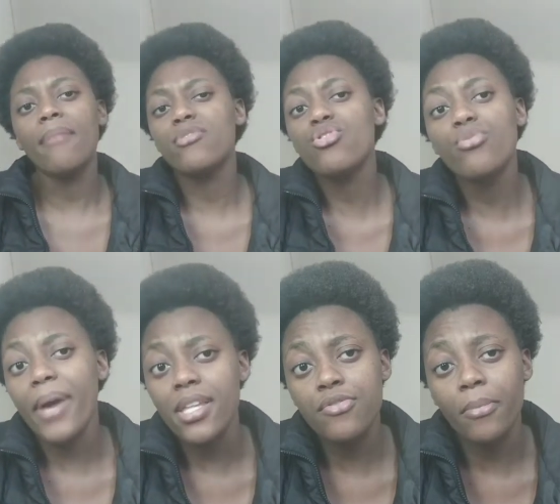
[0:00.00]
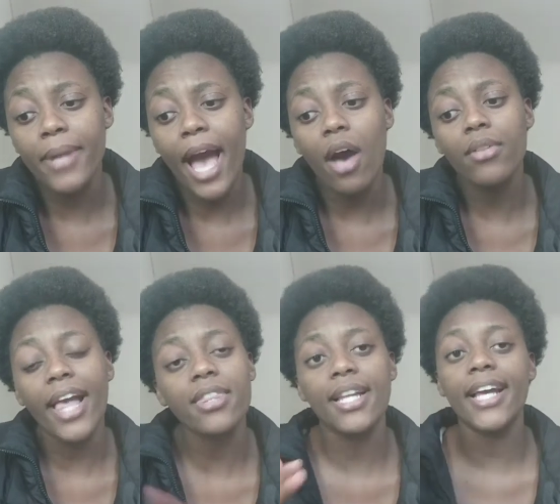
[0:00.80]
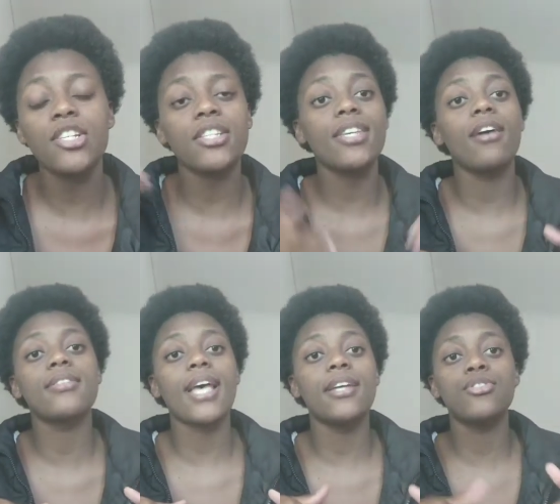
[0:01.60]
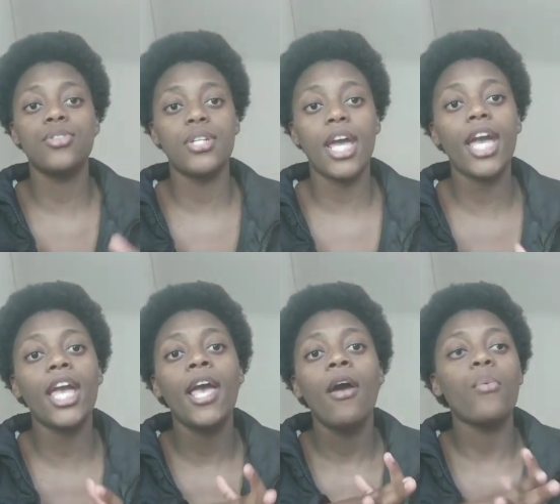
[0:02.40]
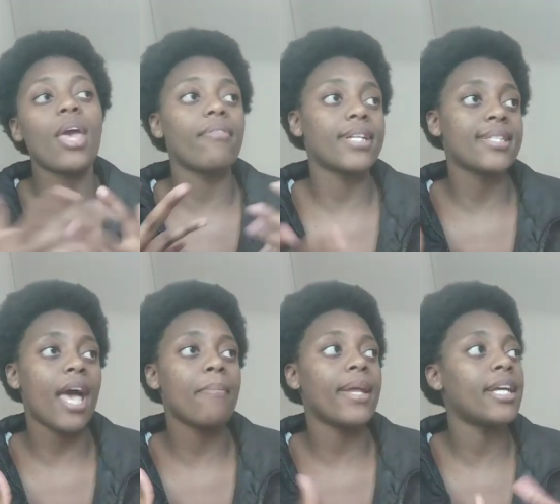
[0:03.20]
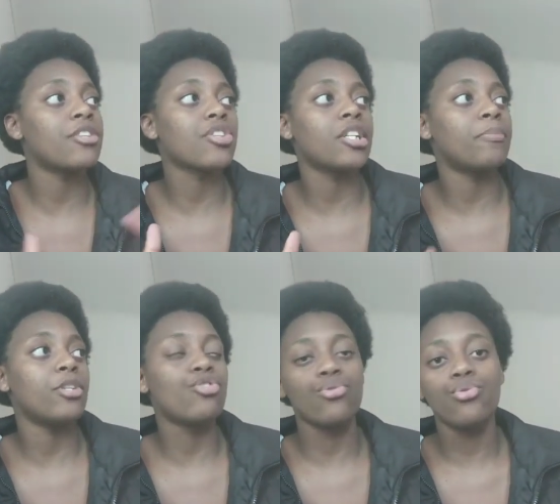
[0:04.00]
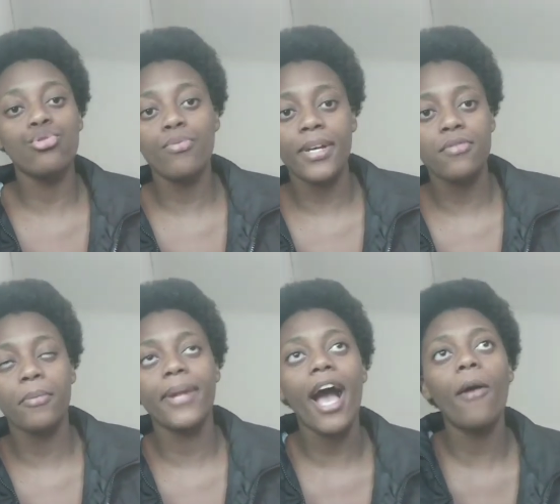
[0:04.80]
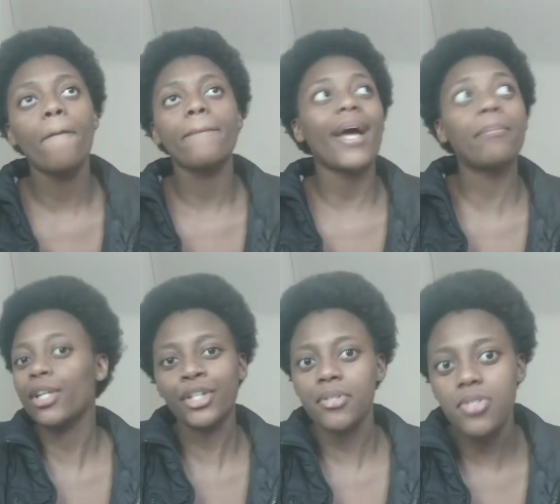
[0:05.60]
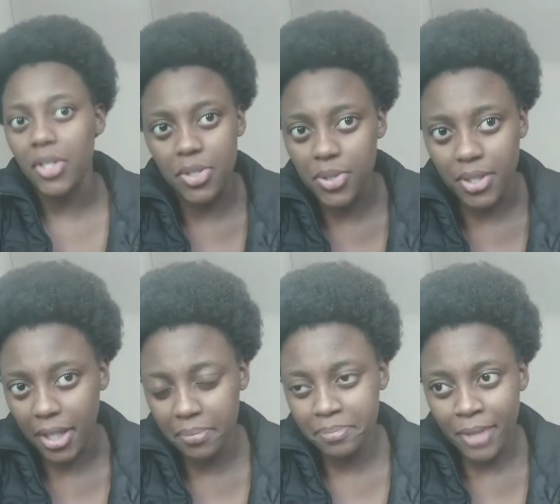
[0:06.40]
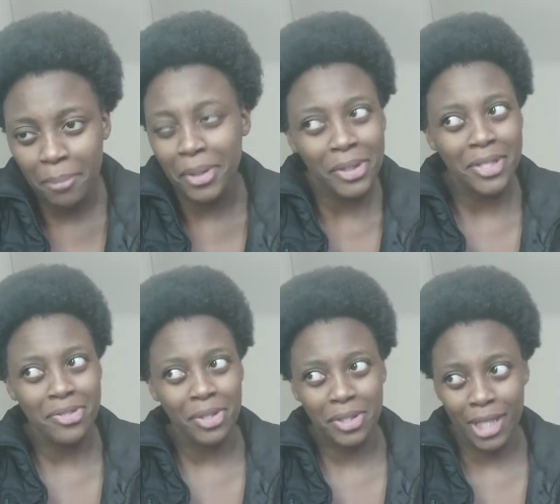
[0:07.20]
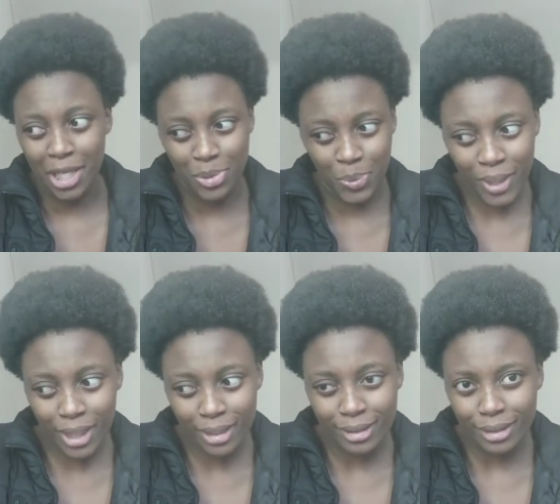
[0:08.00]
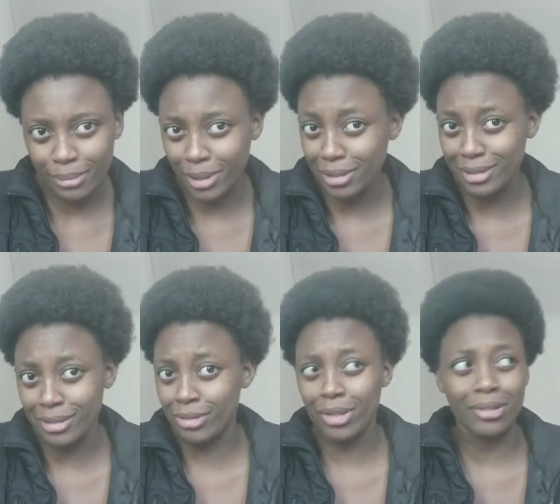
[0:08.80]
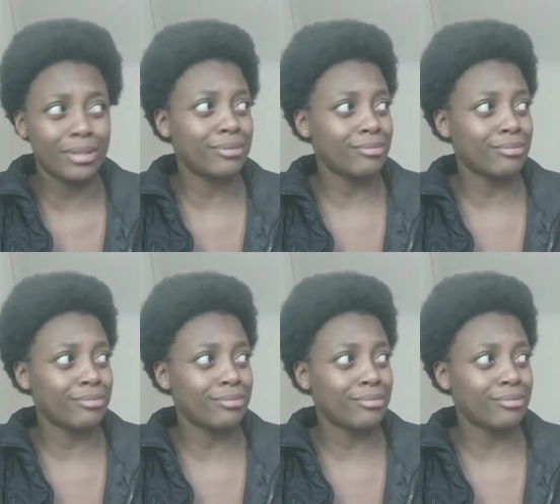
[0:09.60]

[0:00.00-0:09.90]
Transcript: 2 months from now, like the lecture tells us today we have an assignment and it's going to be due 2 months from now. I'm not going to start it today, I'm not going to start it next week, I'm not going to start it